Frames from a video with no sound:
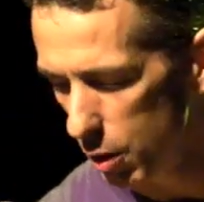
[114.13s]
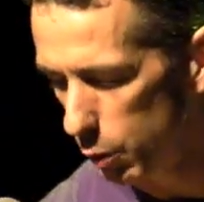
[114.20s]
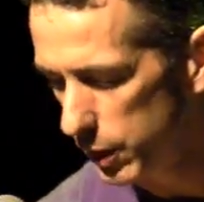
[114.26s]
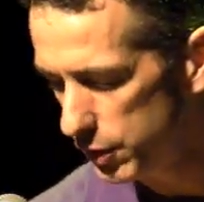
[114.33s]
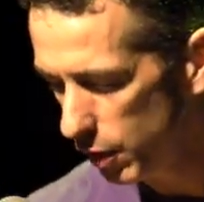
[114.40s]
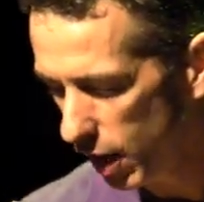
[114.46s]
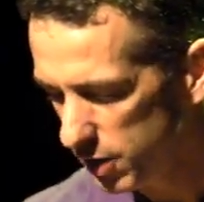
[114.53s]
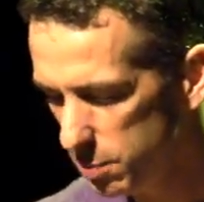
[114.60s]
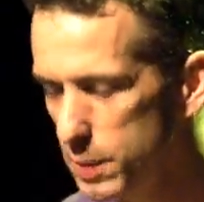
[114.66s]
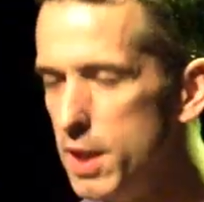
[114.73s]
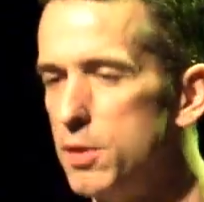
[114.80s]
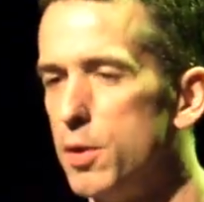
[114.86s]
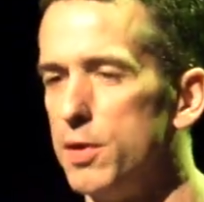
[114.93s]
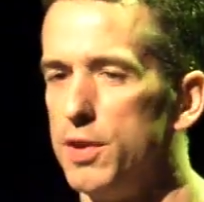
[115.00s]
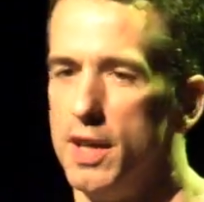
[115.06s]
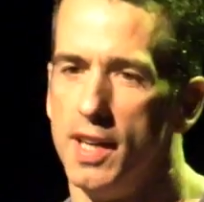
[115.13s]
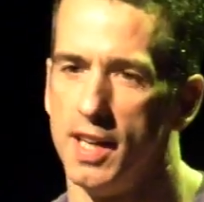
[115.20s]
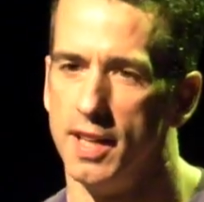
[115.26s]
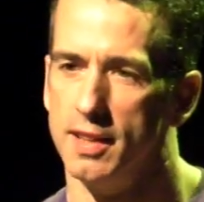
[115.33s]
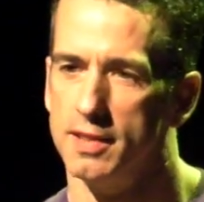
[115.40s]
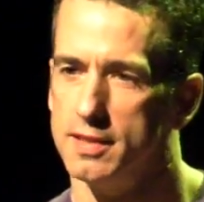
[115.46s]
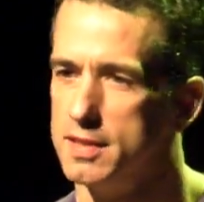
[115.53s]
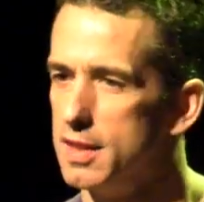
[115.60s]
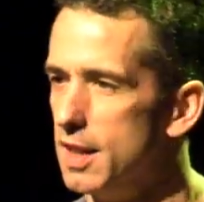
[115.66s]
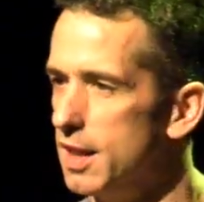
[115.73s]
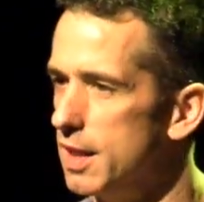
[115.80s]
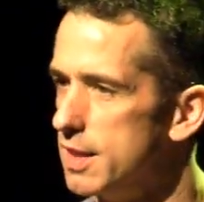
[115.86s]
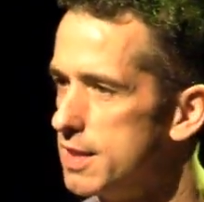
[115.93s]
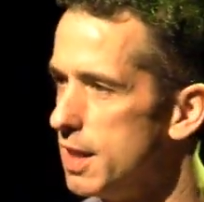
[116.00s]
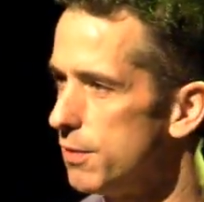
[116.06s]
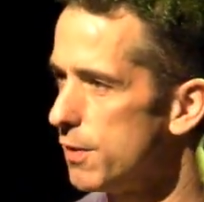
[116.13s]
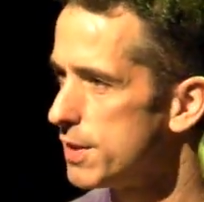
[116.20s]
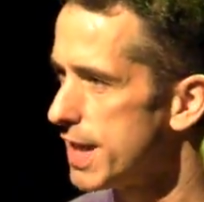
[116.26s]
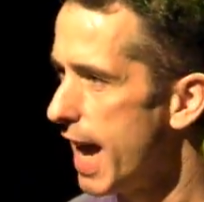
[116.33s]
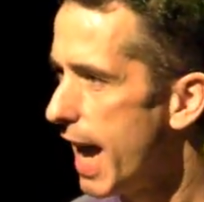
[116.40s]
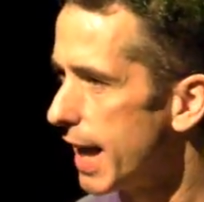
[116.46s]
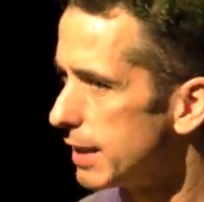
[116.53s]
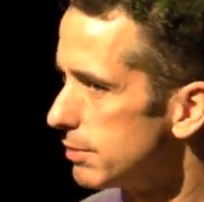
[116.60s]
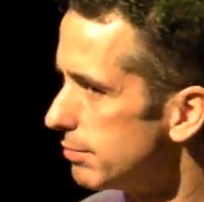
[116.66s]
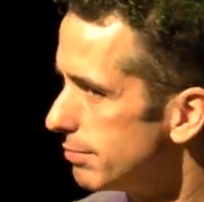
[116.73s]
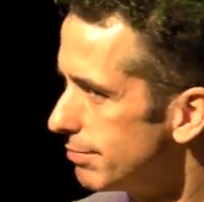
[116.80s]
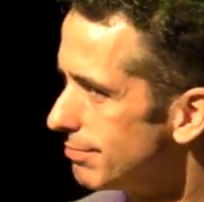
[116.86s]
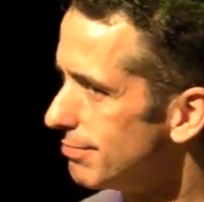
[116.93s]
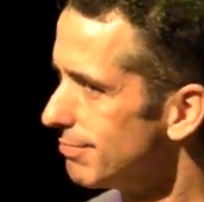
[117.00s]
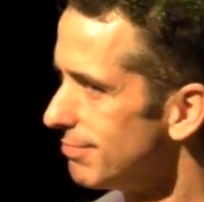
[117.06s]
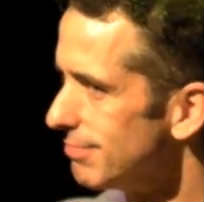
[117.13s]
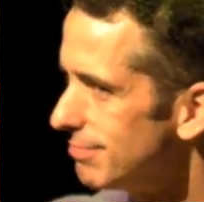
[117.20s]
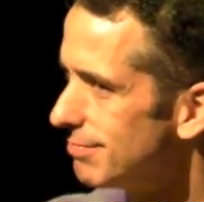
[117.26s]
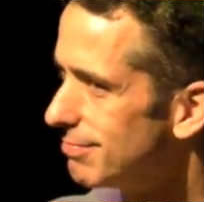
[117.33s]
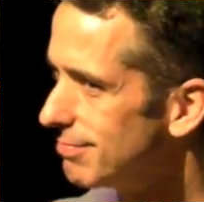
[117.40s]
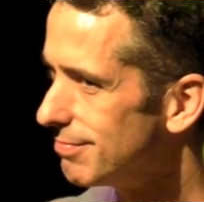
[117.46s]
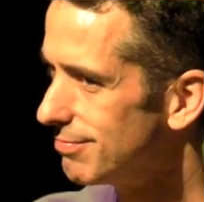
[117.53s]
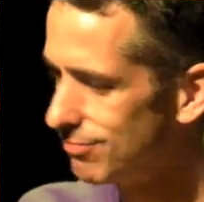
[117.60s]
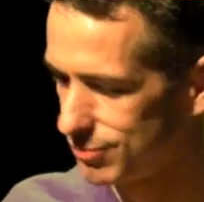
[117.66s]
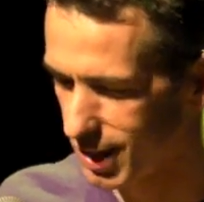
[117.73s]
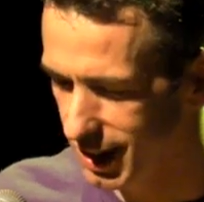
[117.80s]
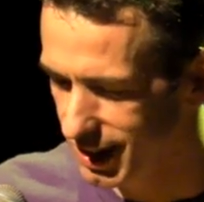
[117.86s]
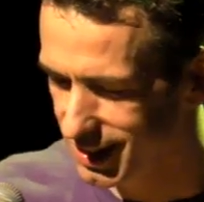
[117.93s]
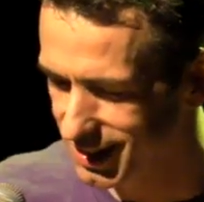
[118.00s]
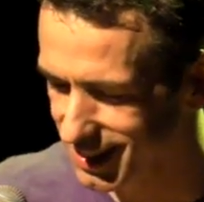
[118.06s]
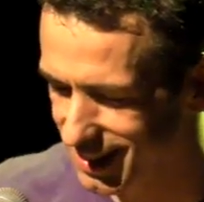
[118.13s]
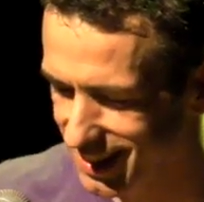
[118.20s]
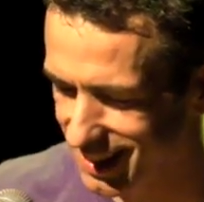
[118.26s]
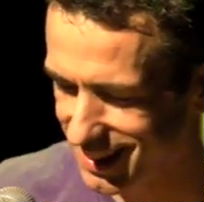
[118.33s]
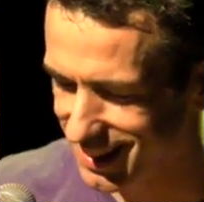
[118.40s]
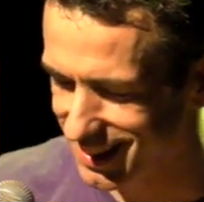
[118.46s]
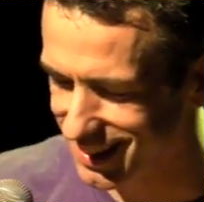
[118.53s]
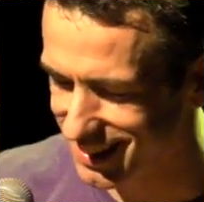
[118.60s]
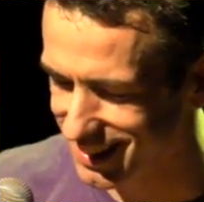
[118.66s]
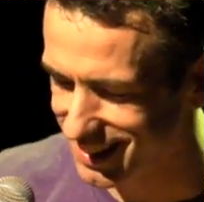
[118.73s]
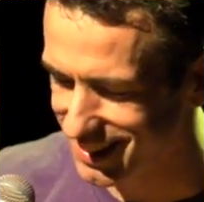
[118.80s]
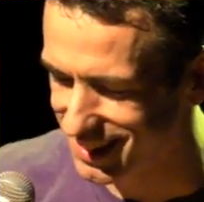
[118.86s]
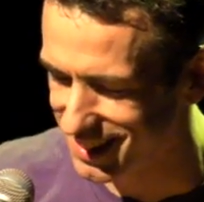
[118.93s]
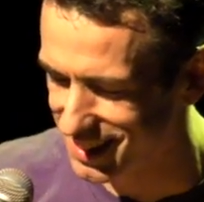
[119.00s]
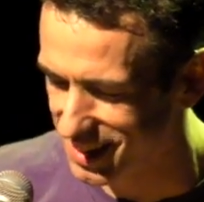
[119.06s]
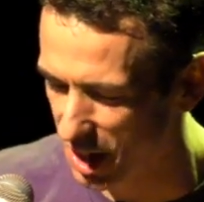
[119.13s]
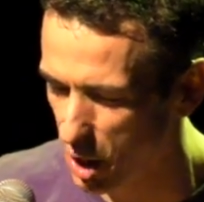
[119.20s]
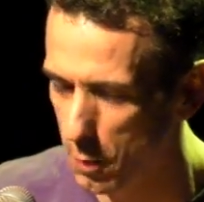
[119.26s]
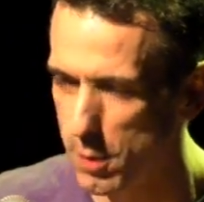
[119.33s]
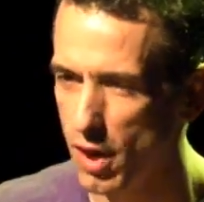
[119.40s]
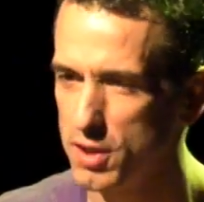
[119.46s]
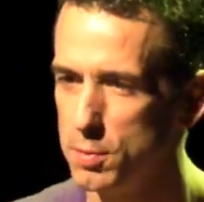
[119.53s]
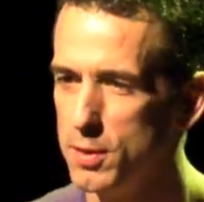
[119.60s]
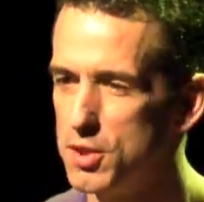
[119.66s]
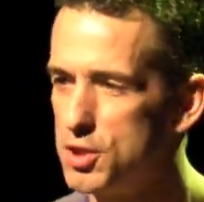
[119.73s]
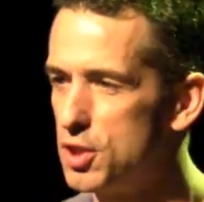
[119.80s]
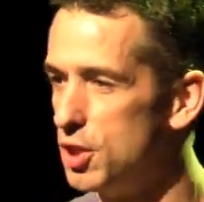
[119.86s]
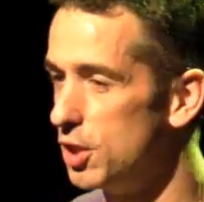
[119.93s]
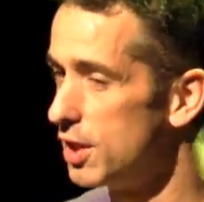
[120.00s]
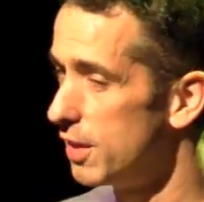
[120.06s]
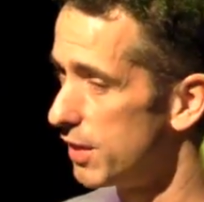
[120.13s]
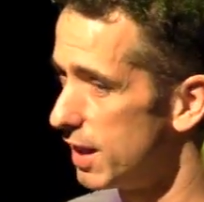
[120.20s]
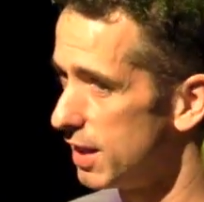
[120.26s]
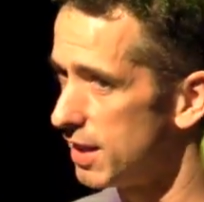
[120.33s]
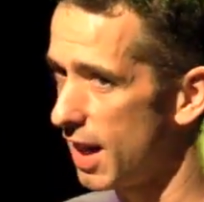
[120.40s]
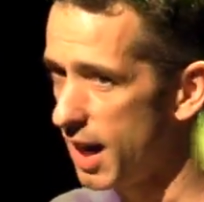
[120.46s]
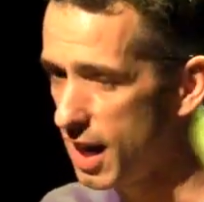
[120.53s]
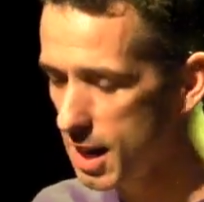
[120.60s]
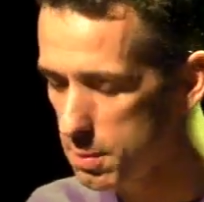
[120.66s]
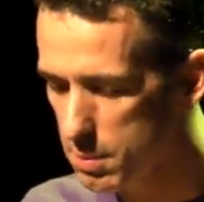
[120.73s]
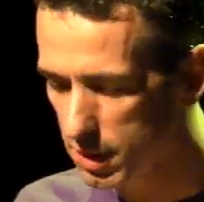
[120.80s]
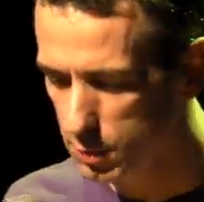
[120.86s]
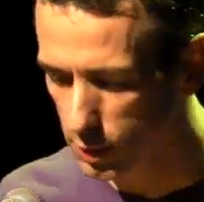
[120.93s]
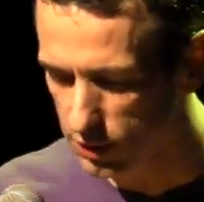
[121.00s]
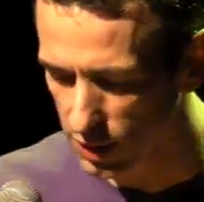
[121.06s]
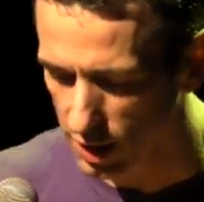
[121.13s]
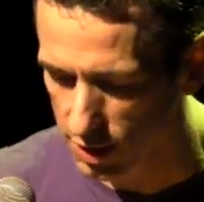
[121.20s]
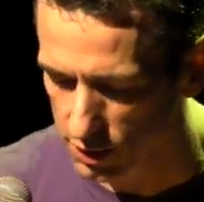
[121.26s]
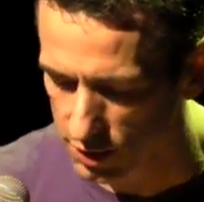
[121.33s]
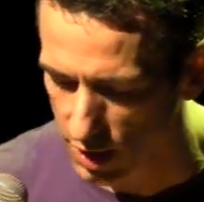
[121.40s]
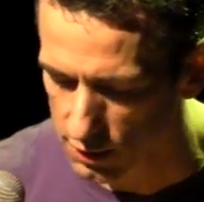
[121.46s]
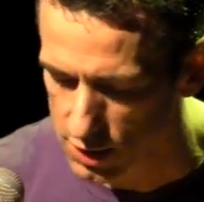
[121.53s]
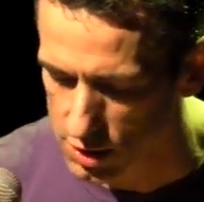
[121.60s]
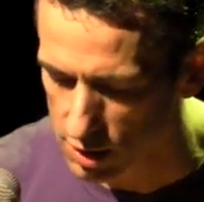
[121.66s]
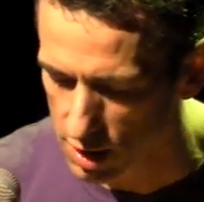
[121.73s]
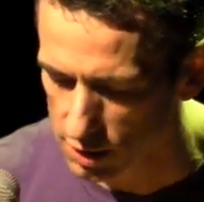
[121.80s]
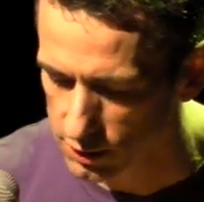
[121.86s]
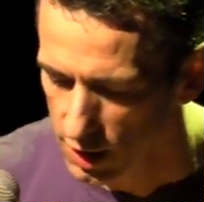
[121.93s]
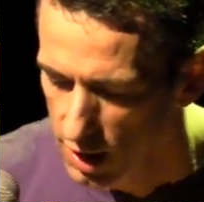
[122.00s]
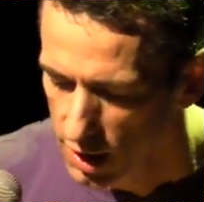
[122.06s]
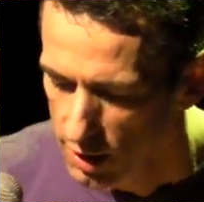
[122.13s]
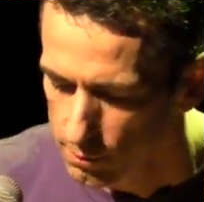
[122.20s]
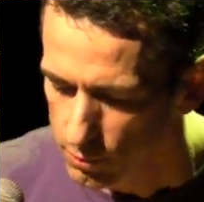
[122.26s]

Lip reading: What's your husband interested in? Tit for tat, right? I hope your husband's good giving in game, as we say in Savage Love.